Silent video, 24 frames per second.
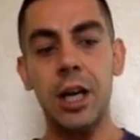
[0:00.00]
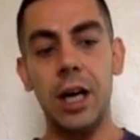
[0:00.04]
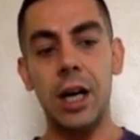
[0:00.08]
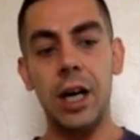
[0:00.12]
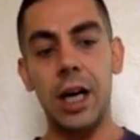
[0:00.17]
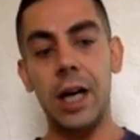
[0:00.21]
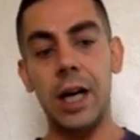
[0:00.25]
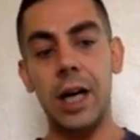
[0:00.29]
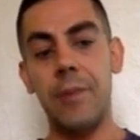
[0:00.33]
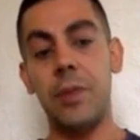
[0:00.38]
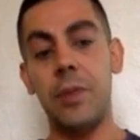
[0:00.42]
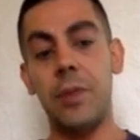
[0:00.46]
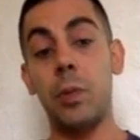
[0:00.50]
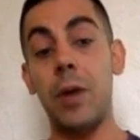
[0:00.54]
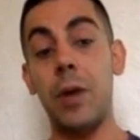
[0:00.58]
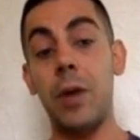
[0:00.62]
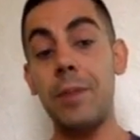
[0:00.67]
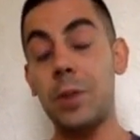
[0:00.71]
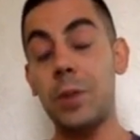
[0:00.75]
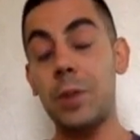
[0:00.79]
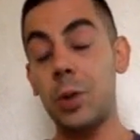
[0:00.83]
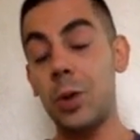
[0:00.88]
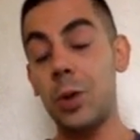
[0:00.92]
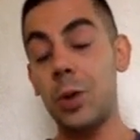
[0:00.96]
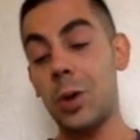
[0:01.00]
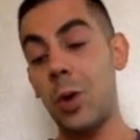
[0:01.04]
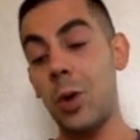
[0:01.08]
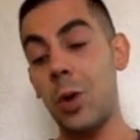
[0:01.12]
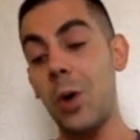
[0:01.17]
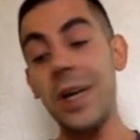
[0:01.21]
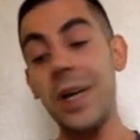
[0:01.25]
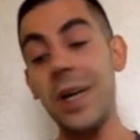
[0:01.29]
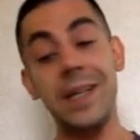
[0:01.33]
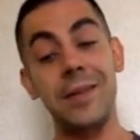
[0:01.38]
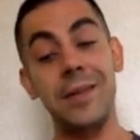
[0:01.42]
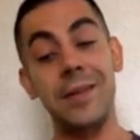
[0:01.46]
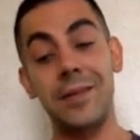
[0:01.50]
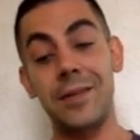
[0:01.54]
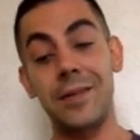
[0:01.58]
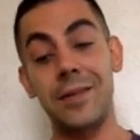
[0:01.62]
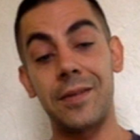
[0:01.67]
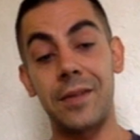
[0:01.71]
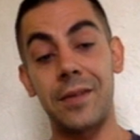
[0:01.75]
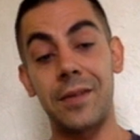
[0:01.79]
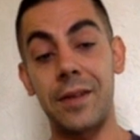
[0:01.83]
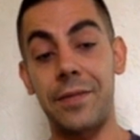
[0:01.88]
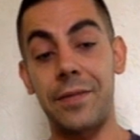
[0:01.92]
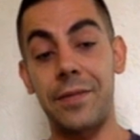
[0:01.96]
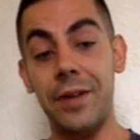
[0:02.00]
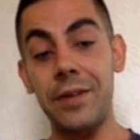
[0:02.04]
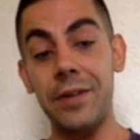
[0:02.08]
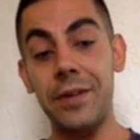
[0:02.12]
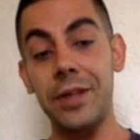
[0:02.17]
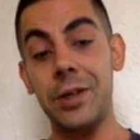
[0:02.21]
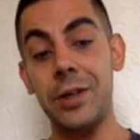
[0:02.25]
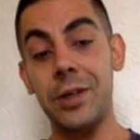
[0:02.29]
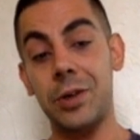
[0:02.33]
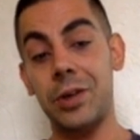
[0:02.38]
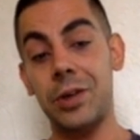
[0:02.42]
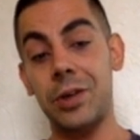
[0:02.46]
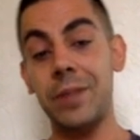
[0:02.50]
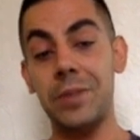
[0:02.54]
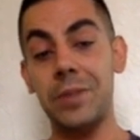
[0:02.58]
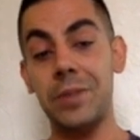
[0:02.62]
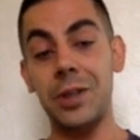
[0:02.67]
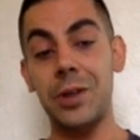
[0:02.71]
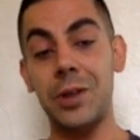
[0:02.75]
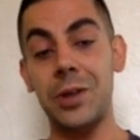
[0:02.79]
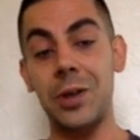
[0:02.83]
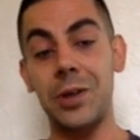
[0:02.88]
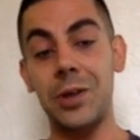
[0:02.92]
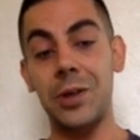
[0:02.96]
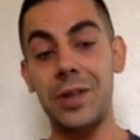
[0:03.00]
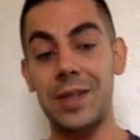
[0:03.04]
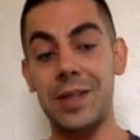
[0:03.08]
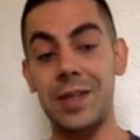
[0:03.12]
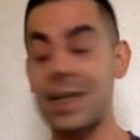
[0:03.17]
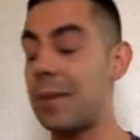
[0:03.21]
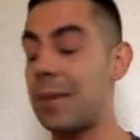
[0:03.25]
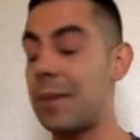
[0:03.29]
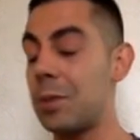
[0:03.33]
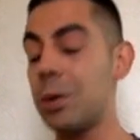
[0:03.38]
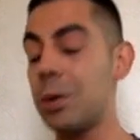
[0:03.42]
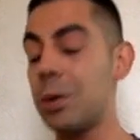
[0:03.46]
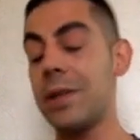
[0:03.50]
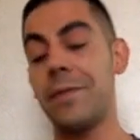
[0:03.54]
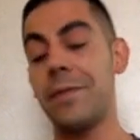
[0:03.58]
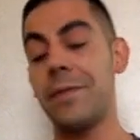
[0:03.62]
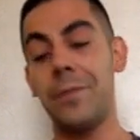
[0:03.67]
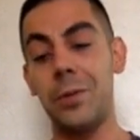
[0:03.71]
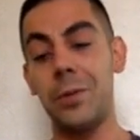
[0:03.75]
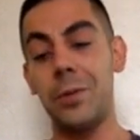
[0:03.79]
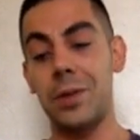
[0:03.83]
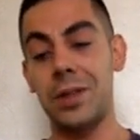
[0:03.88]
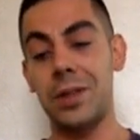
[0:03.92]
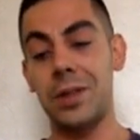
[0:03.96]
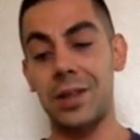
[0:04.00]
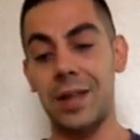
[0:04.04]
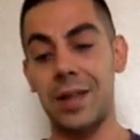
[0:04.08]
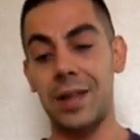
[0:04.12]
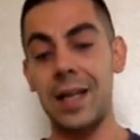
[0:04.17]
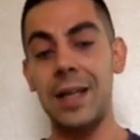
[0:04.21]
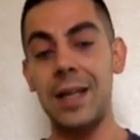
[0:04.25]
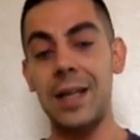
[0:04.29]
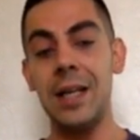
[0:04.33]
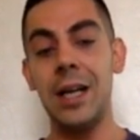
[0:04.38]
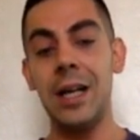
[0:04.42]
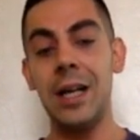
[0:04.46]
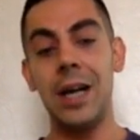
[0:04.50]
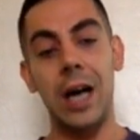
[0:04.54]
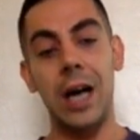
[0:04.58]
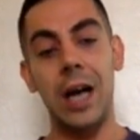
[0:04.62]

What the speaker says: Webtalk Coin. their very own cryptocurrency. I'm looking forward to that.